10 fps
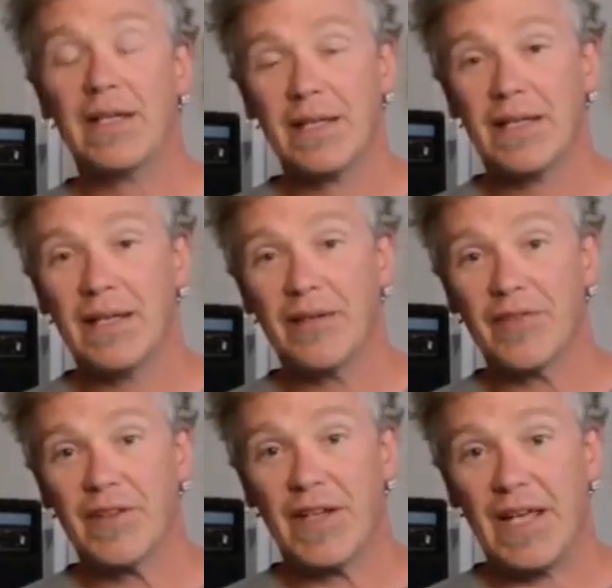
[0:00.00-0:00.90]

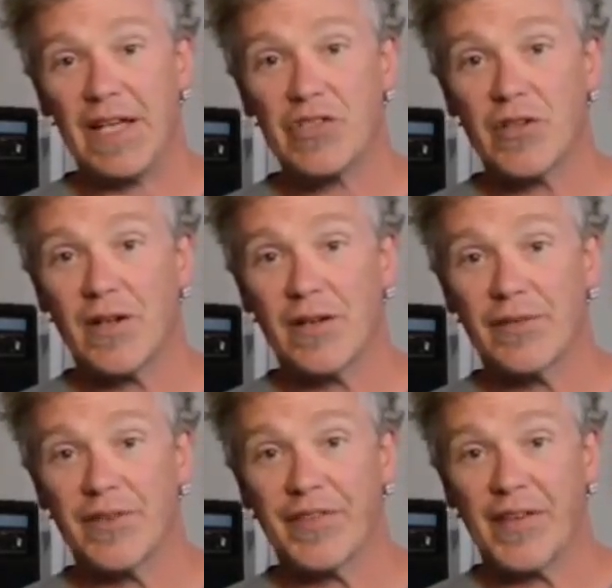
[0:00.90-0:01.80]
given the nature
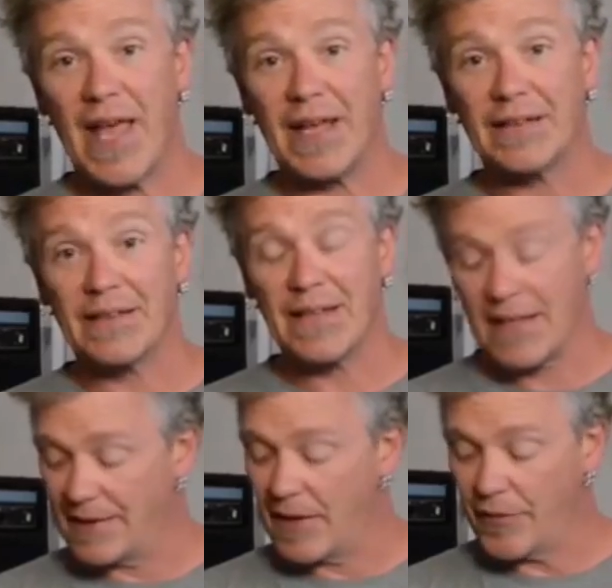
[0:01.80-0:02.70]
of the satin
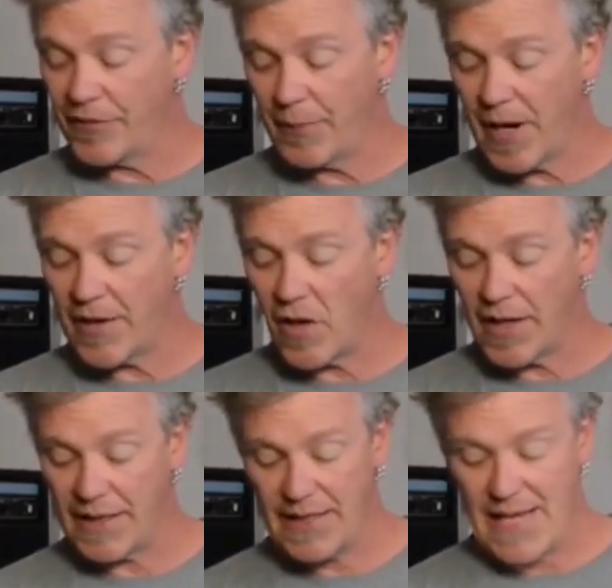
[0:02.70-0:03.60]
that was sprayed on
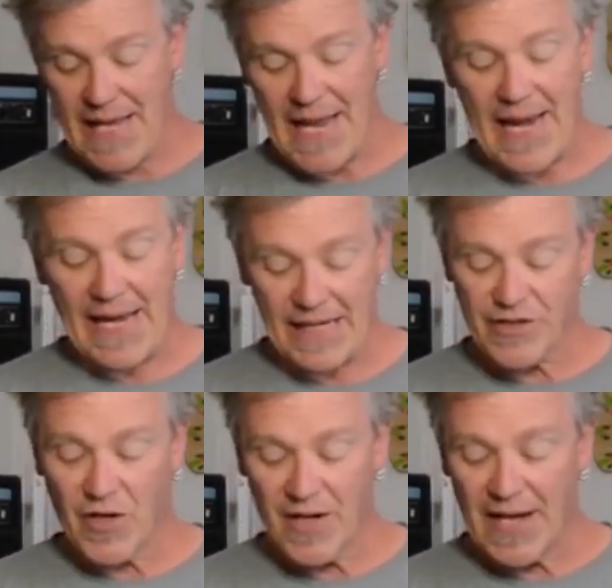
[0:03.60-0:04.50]
it. And it
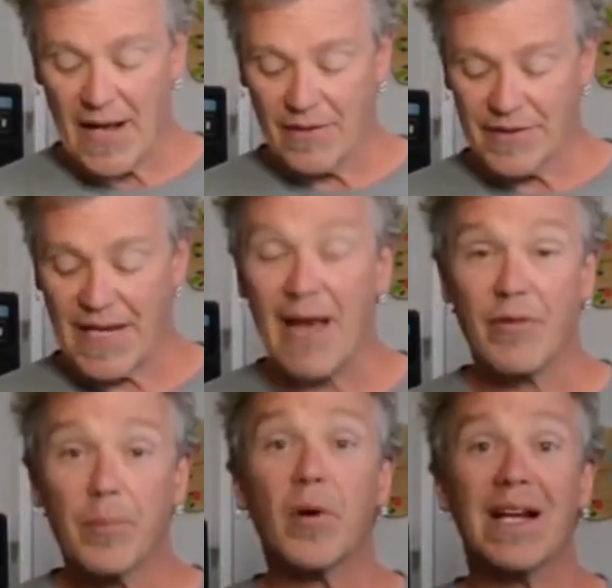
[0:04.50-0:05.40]
turned out to have
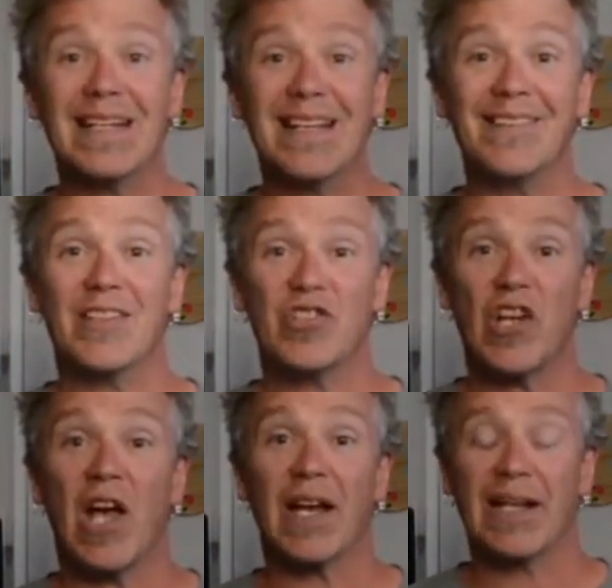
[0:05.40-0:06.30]
a pretty decent
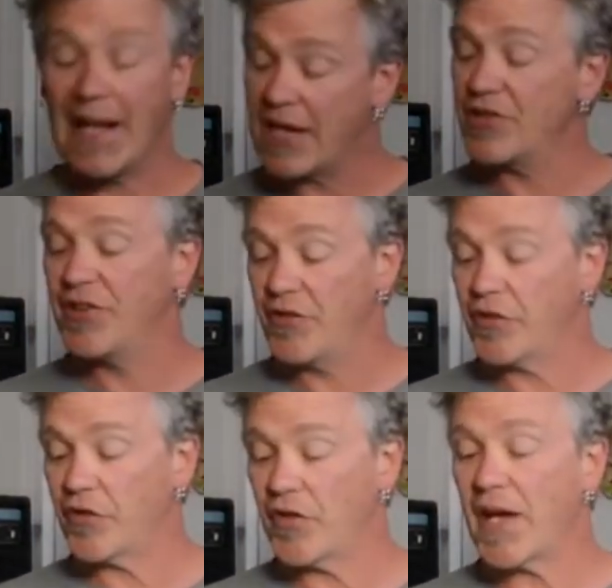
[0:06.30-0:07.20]
shine. It actually just
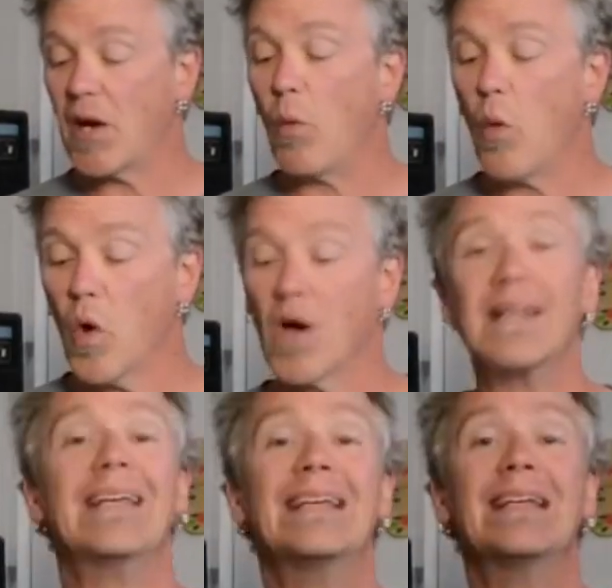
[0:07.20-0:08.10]
looks like a
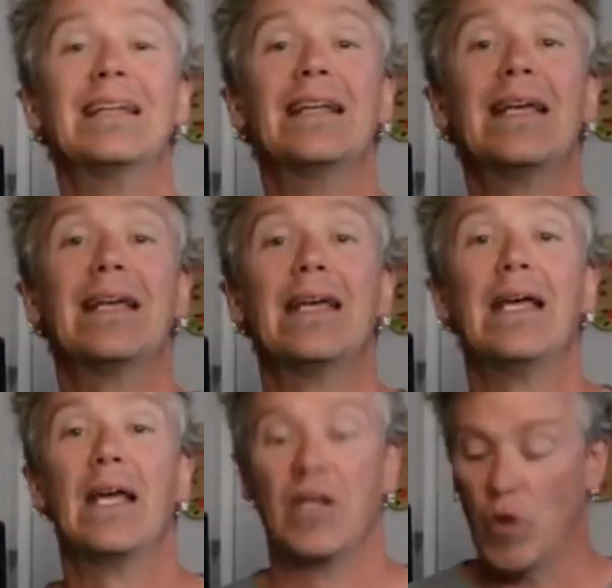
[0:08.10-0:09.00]
worn-in,
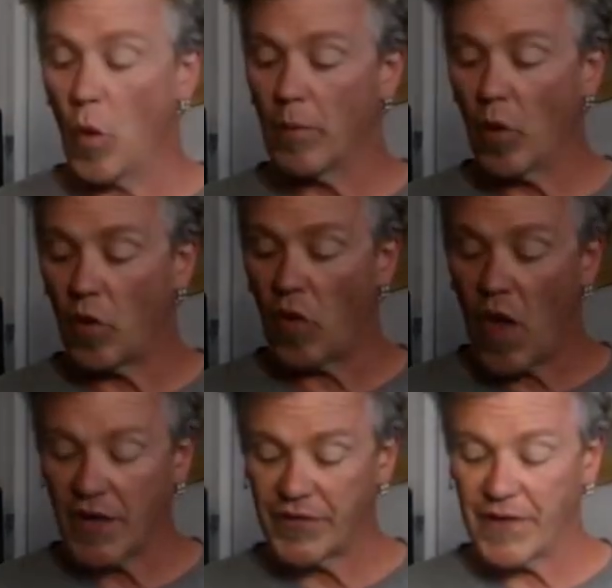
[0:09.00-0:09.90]
normal
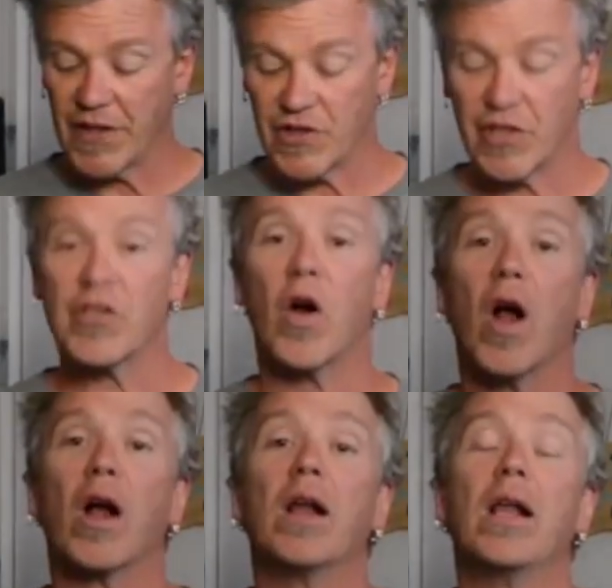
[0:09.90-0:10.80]
gloss finish
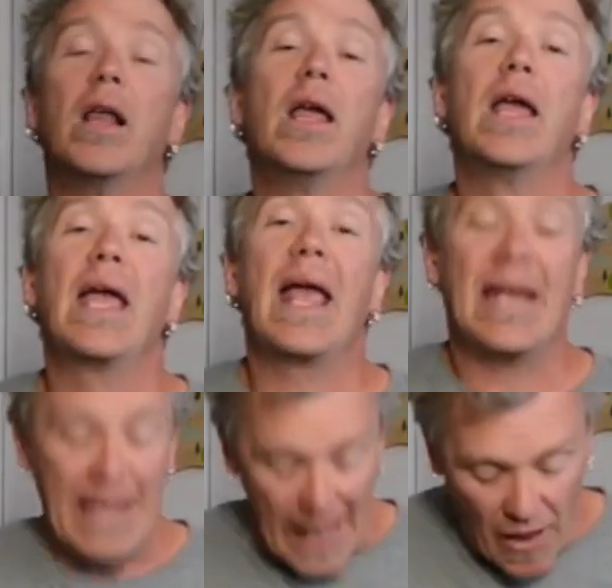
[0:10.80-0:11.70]
guitar.
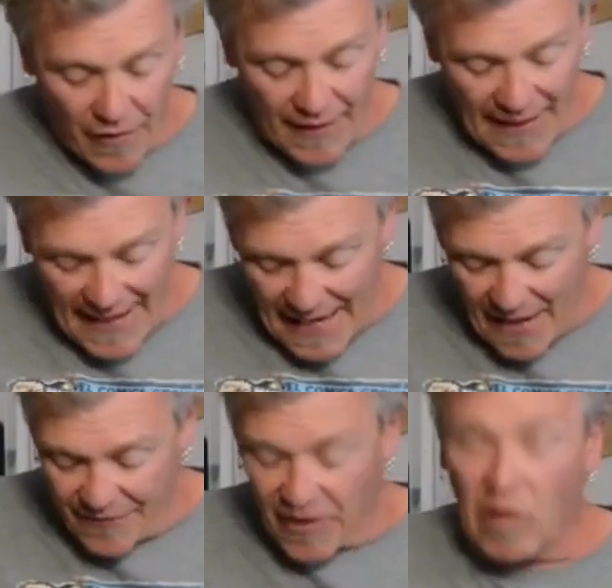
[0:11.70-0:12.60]
And now that I
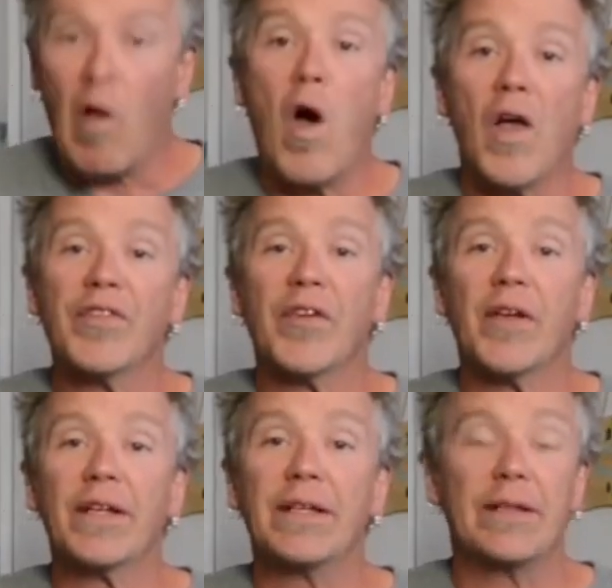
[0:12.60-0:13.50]
have the gloss
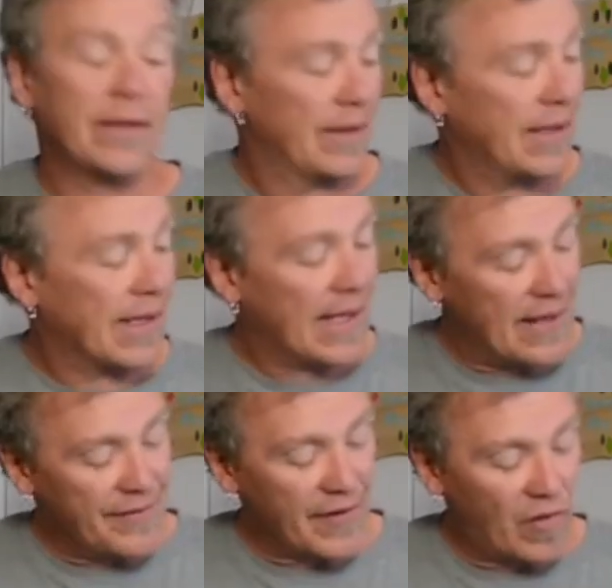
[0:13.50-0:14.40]
on it, and I
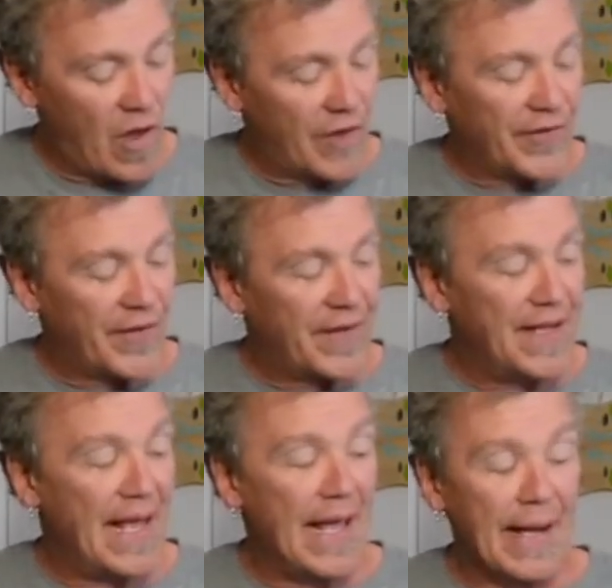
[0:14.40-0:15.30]
have the gloss on the
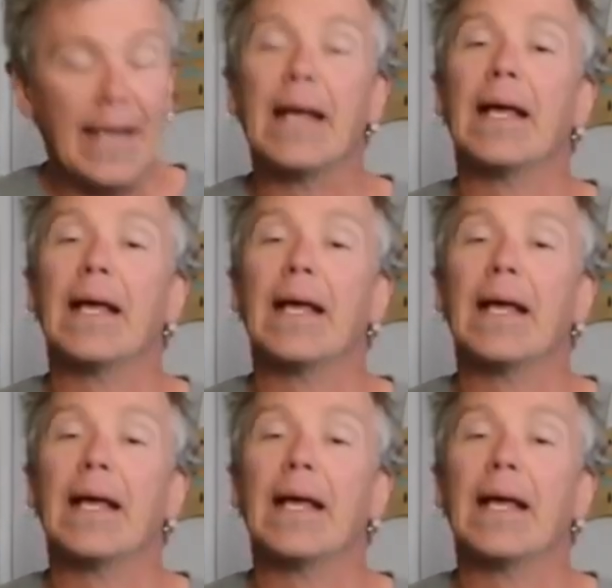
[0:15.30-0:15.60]
neck,